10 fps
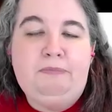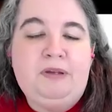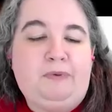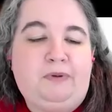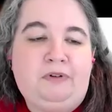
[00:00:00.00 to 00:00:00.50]

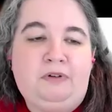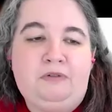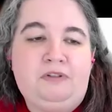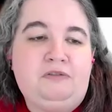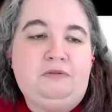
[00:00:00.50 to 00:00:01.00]
people who
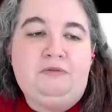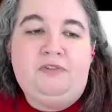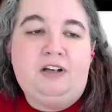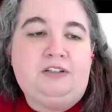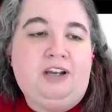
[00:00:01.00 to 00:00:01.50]
do
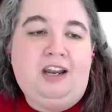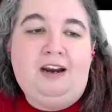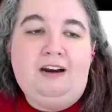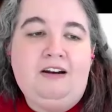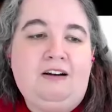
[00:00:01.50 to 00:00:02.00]
foster
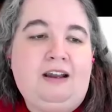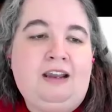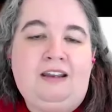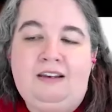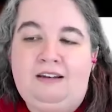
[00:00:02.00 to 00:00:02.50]
care
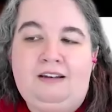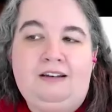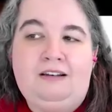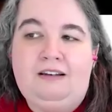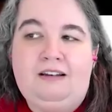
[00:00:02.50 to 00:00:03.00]

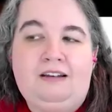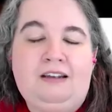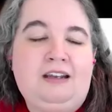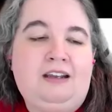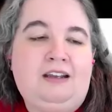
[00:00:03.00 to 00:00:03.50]
and
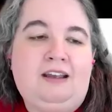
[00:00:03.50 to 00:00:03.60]
oh